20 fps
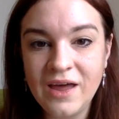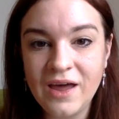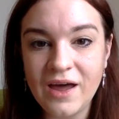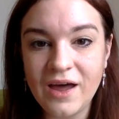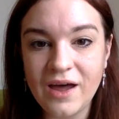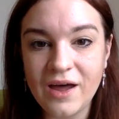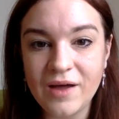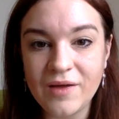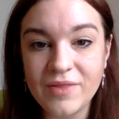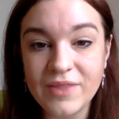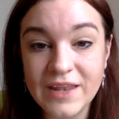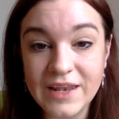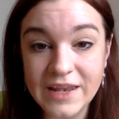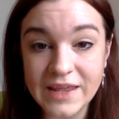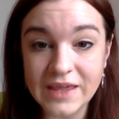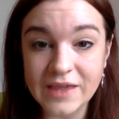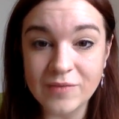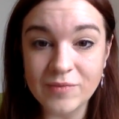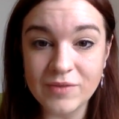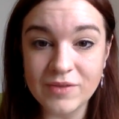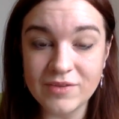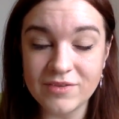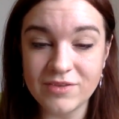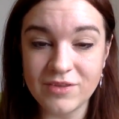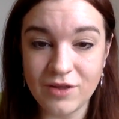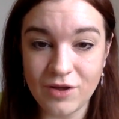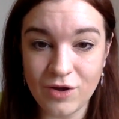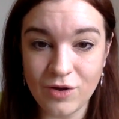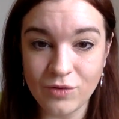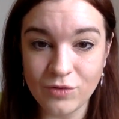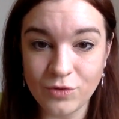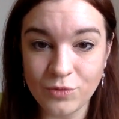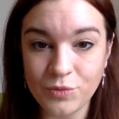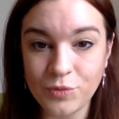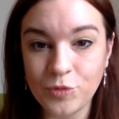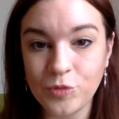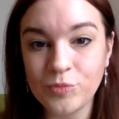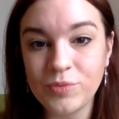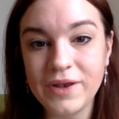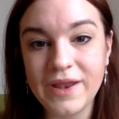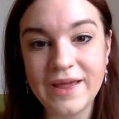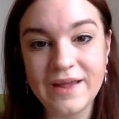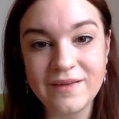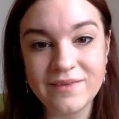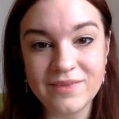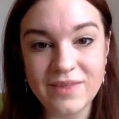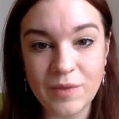The ligaments that hold the womb in place,